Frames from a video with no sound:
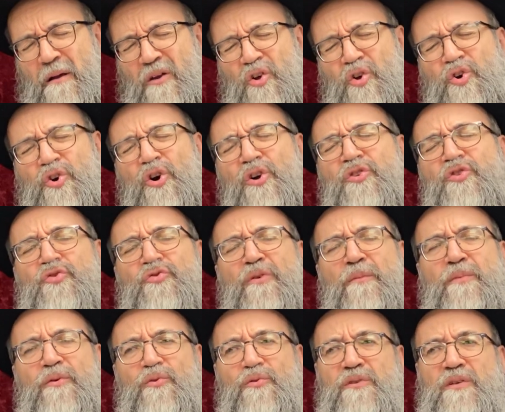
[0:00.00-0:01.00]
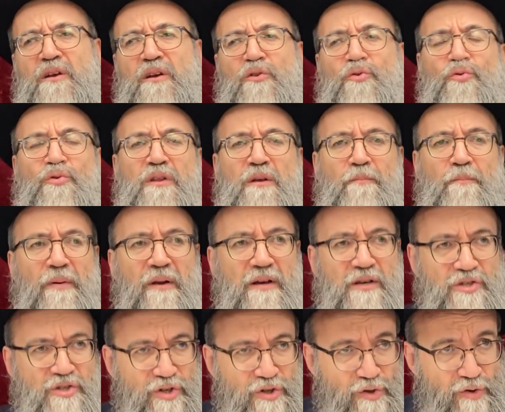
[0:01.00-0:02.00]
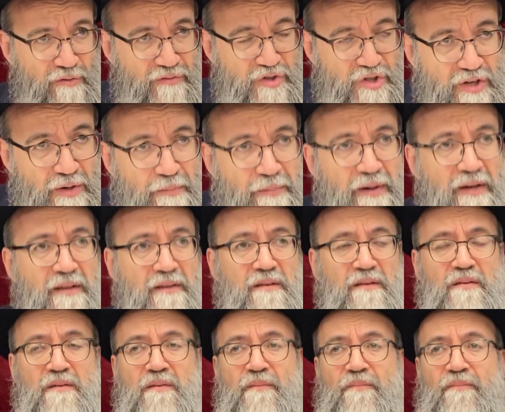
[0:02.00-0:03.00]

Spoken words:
contributing to the pleasure of Shabbat